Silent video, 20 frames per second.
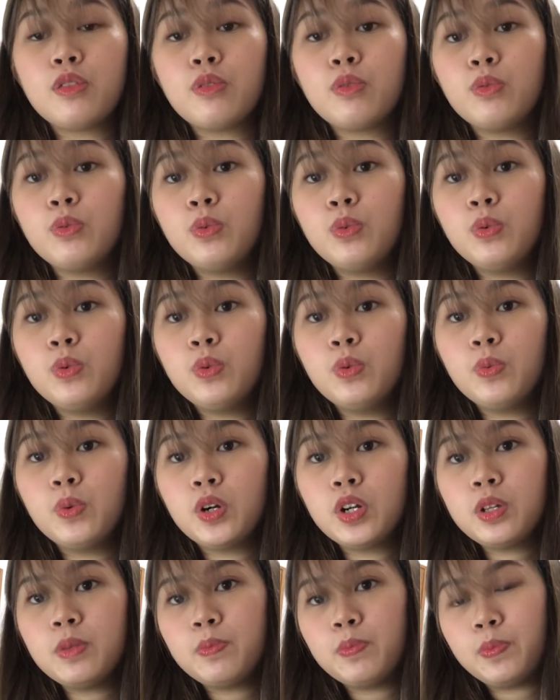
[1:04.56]
through
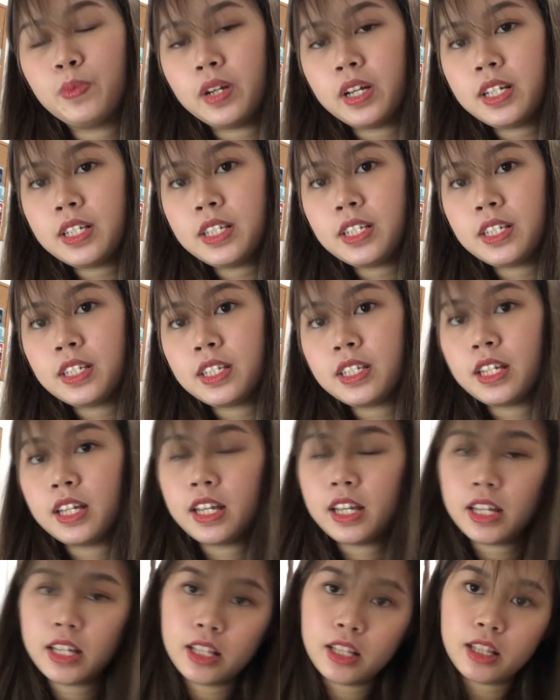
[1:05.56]
WordPress
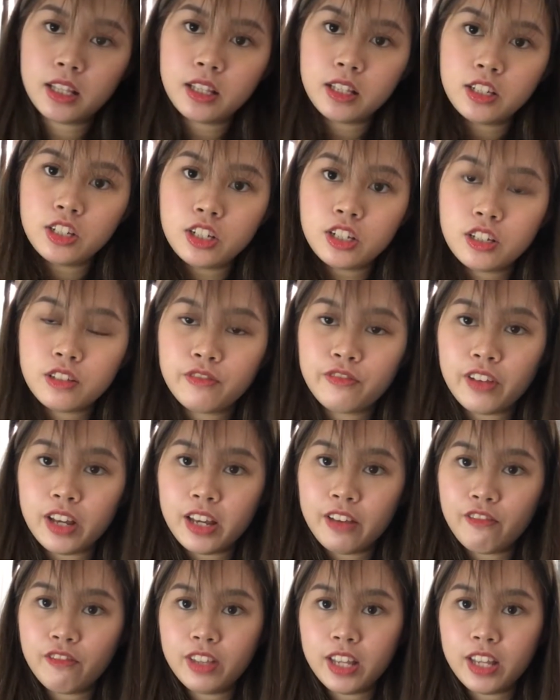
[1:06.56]
in just 5